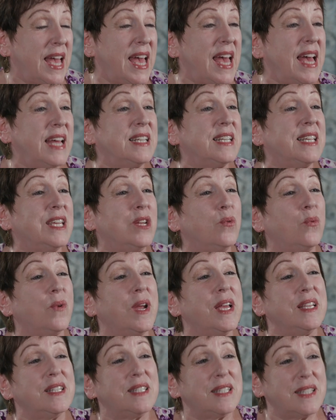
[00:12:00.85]
and he
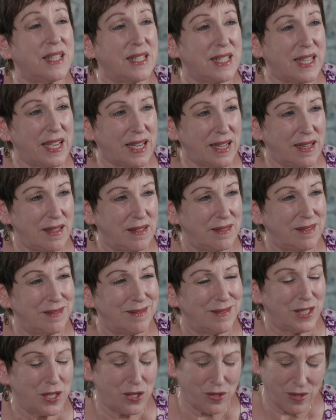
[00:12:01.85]
raised the dead.
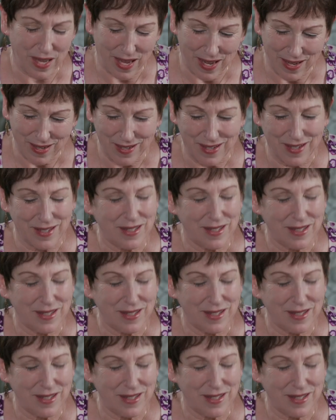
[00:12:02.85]
Mm-hmm. Okay.